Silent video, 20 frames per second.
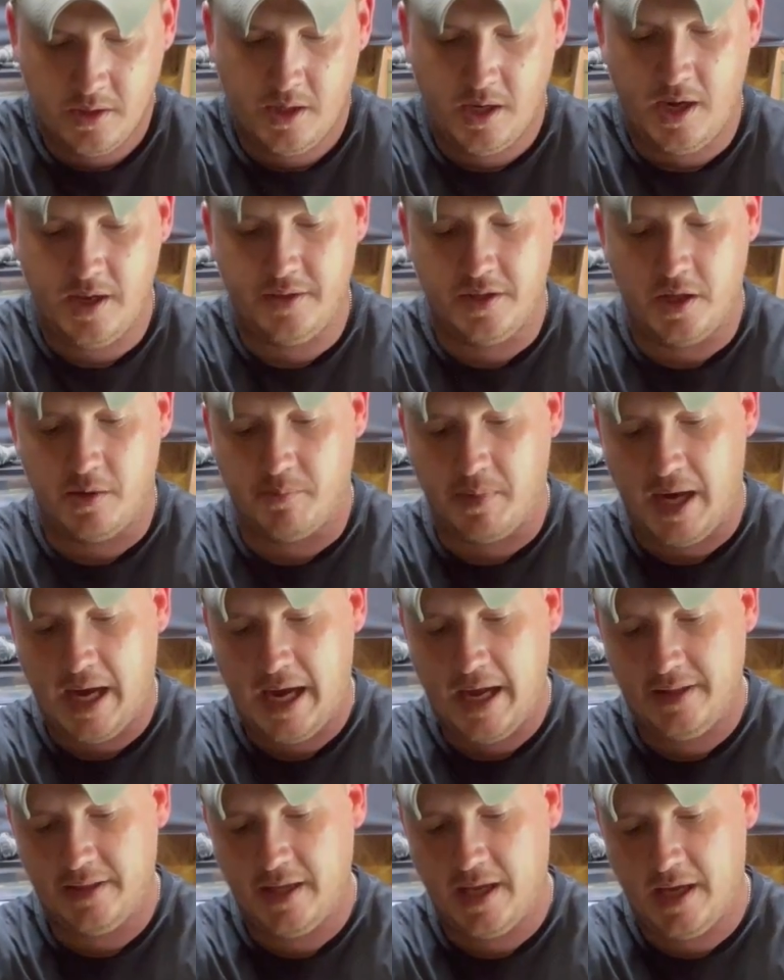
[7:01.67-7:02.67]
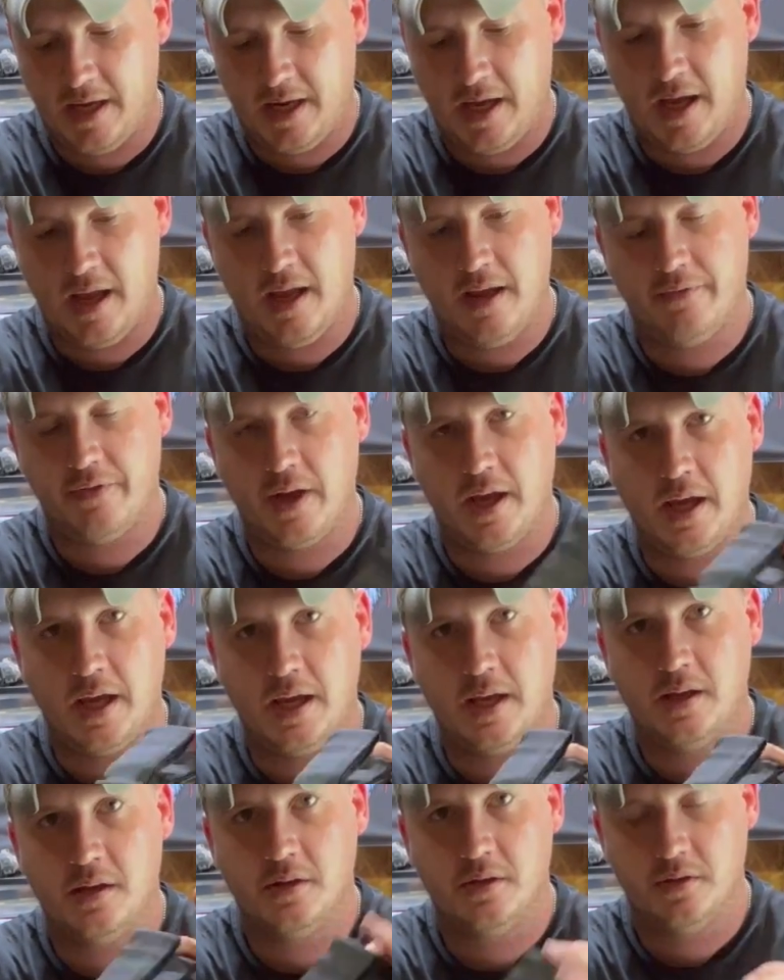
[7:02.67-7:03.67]
And then behind that, I have
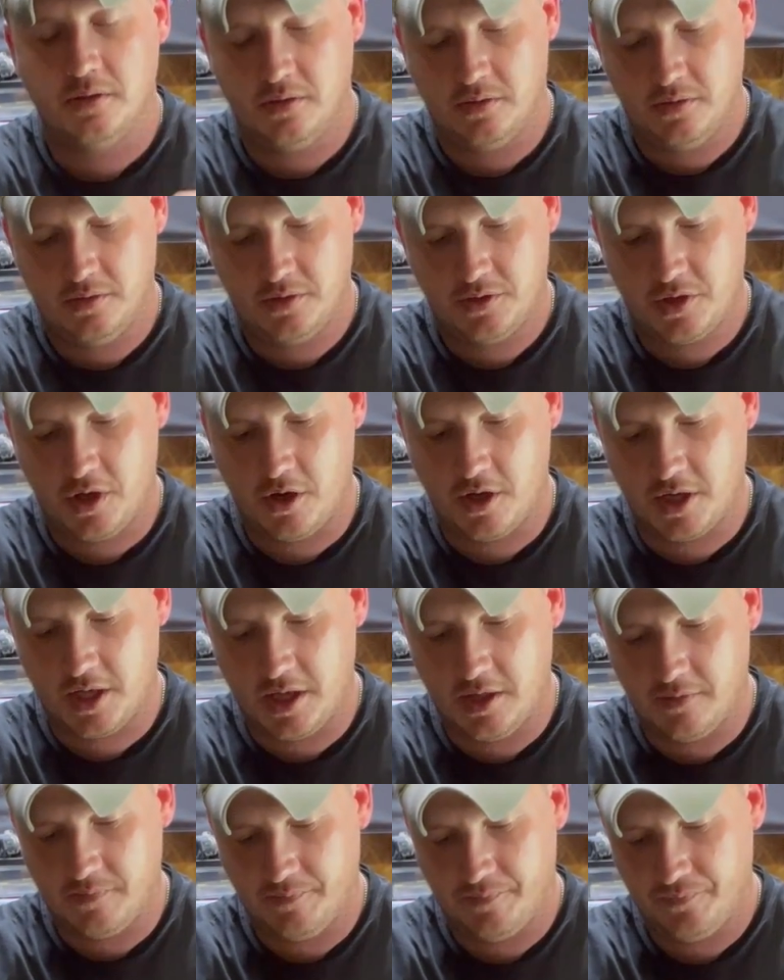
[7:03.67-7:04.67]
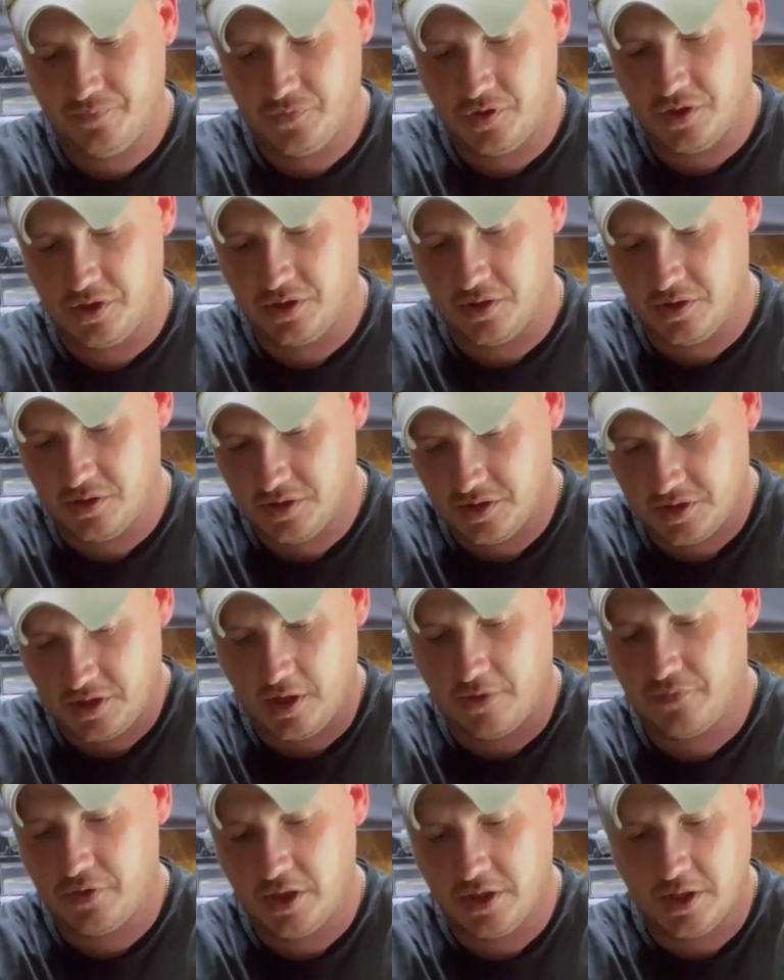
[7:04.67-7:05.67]
a tourniquet just
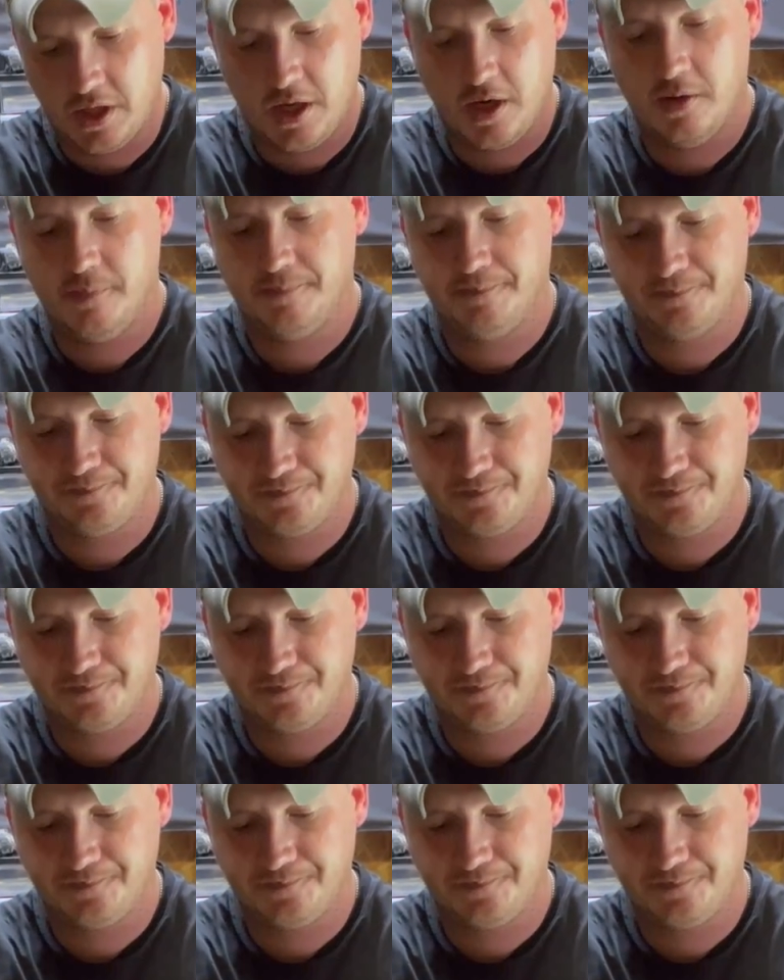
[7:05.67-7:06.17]
stuffed in there.